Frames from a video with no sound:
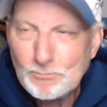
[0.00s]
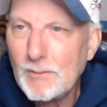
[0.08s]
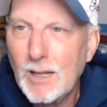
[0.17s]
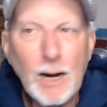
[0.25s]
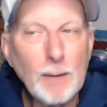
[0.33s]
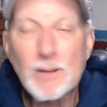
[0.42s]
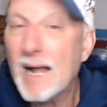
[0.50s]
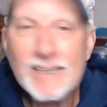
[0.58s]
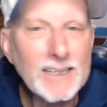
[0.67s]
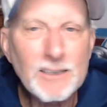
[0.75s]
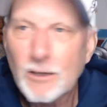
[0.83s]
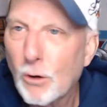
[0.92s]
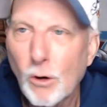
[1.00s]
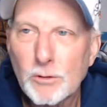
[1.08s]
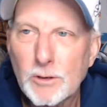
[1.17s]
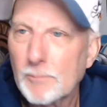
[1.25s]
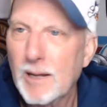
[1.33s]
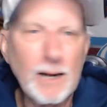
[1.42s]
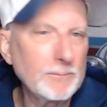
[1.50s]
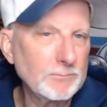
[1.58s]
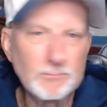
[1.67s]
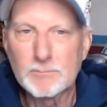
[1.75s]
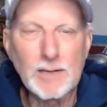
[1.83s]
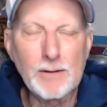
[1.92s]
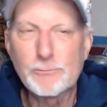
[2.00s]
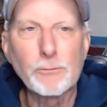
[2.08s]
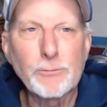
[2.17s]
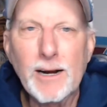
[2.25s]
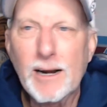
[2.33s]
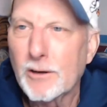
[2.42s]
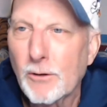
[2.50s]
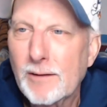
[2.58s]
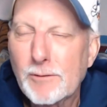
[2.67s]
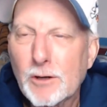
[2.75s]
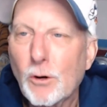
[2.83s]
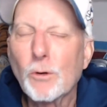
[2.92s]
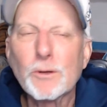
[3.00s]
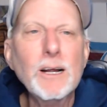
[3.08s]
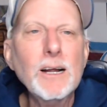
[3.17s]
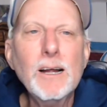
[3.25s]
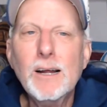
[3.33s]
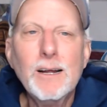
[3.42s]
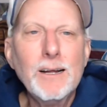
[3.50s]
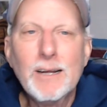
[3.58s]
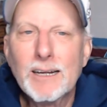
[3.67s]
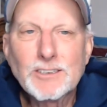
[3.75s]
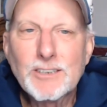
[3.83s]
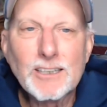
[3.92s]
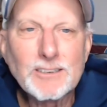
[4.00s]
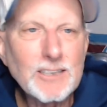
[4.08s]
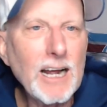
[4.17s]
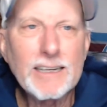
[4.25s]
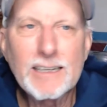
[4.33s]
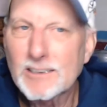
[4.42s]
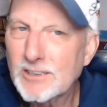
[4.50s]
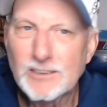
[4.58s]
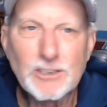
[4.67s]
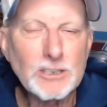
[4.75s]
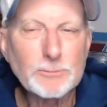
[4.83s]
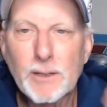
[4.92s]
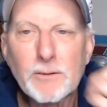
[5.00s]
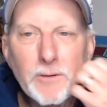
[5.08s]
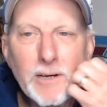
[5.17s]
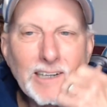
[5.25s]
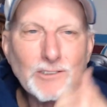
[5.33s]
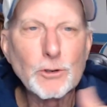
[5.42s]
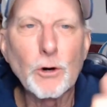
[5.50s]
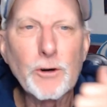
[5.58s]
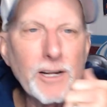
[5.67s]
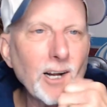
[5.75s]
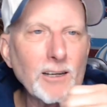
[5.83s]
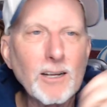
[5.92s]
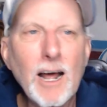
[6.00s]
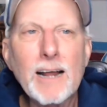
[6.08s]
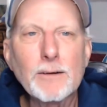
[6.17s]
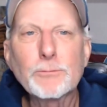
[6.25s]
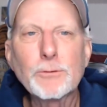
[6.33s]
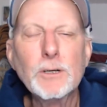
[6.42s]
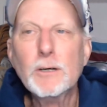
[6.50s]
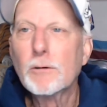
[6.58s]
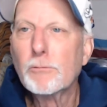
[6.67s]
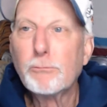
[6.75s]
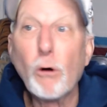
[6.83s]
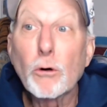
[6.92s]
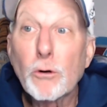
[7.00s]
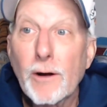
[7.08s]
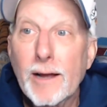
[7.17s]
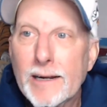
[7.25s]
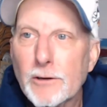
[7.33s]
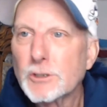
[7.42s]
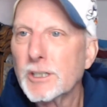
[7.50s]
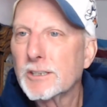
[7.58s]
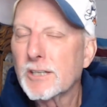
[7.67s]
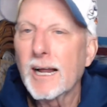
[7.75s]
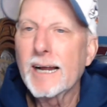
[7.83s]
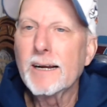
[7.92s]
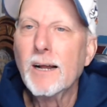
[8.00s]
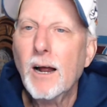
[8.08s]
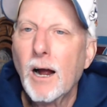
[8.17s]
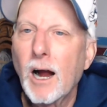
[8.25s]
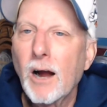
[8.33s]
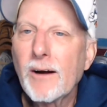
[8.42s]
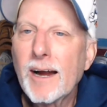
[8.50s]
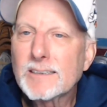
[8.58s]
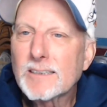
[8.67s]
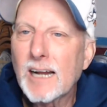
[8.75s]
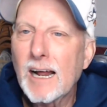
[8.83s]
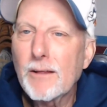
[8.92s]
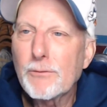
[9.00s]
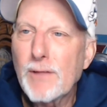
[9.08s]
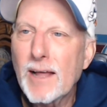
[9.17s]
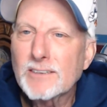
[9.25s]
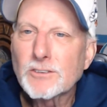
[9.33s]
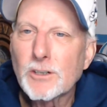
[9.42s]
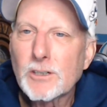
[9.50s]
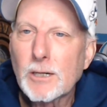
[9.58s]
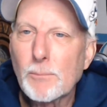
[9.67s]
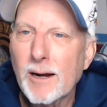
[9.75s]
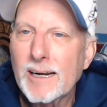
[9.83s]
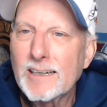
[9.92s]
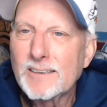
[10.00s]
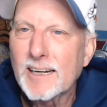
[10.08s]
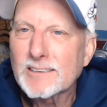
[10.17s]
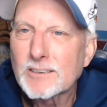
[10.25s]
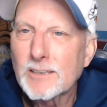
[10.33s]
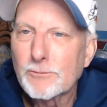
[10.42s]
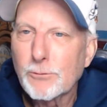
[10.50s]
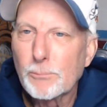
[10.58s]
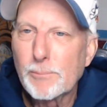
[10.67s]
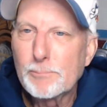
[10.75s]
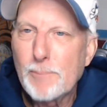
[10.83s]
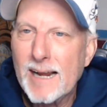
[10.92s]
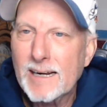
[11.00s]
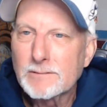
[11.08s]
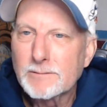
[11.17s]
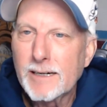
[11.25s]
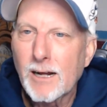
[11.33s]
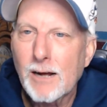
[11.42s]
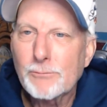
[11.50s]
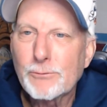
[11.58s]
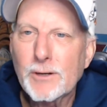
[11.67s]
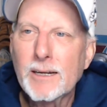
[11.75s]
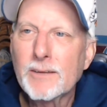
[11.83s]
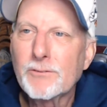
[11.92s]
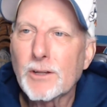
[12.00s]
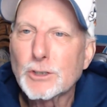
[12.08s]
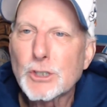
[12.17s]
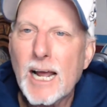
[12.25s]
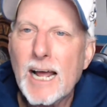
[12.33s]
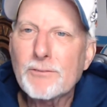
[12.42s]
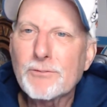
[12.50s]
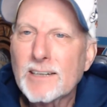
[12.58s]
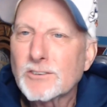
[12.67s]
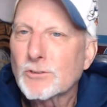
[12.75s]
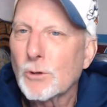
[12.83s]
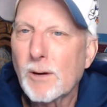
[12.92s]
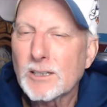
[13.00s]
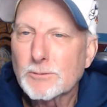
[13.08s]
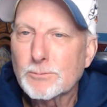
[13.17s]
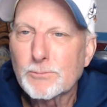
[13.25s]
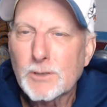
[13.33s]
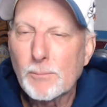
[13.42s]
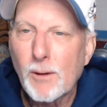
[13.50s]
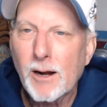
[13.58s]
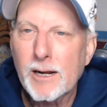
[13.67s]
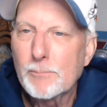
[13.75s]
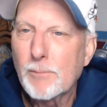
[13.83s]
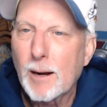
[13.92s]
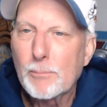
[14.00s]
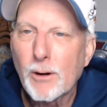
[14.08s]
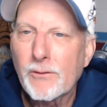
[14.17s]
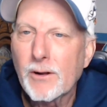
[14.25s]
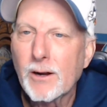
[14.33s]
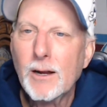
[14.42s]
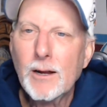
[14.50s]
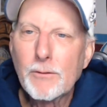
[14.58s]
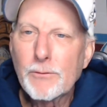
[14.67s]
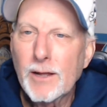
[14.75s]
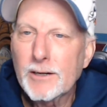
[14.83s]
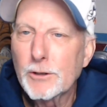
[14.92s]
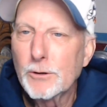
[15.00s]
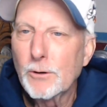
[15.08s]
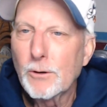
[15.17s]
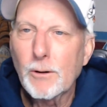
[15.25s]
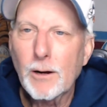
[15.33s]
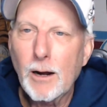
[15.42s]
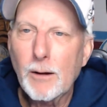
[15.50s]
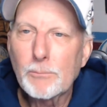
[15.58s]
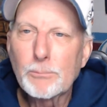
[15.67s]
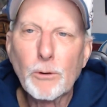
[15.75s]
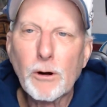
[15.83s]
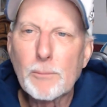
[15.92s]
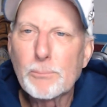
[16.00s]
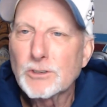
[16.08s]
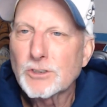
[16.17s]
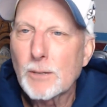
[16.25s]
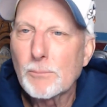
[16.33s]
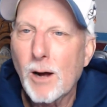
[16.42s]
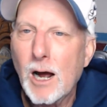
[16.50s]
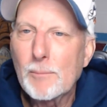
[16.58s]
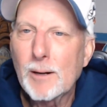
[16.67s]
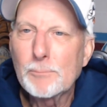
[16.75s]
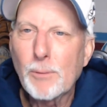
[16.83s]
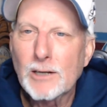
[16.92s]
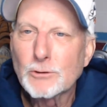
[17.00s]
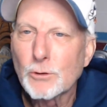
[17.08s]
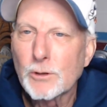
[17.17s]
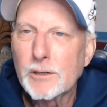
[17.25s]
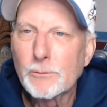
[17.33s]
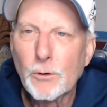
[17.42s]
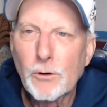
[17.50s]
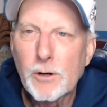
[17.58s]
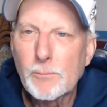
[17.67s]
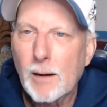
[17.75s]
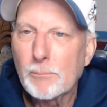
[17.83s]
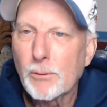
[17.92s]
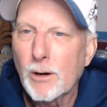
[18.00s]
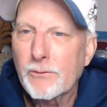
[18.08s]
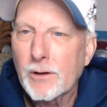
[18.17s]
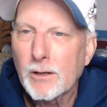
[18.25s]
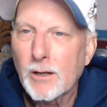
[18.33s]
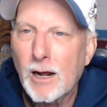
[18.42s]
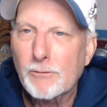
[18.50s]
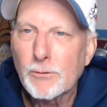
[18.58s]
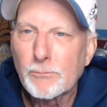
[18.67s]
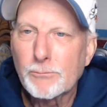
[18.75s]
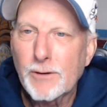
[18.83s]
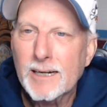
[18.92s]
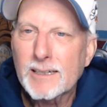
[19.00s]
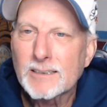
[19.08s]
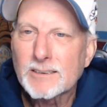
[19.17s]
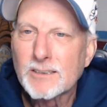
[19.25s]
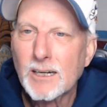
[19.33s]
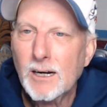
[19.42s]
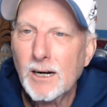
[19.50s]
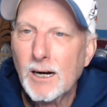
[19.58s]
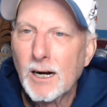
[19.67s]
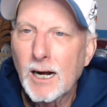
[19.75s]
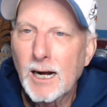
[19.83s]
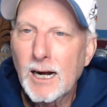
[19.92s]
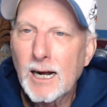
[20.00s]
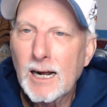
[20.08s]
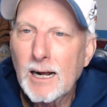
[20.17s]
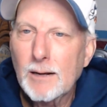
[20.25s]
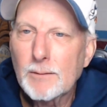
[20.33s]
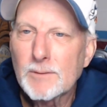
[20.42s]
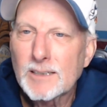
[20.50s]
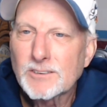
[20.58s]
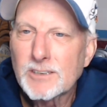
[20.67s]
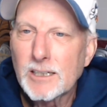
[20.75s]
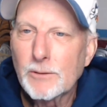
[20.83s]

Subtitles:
I'm not getting a cold. I feel fine. I don't have a cold. It's just, I guess I've just been exerting a lot of vocal energy tonight. All right. Thanks to Kamani Dixon for batting leadoff in the chat. Thanks so much, Kamani and my brother. Thank you. Really appreciate Muhammad Badri, Rudy, my brother-in-law from Vegas. Let's see.